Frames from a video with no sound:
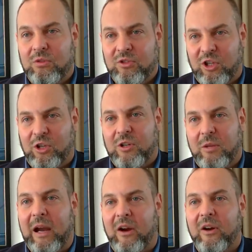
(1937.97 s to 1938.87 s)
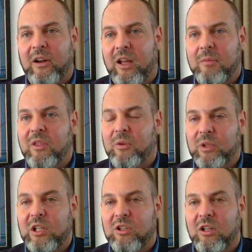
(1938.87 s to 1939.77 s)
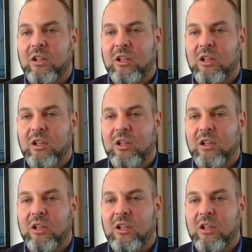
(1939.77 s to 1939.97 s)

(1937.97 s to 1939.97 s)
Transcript: security paradigm in the region.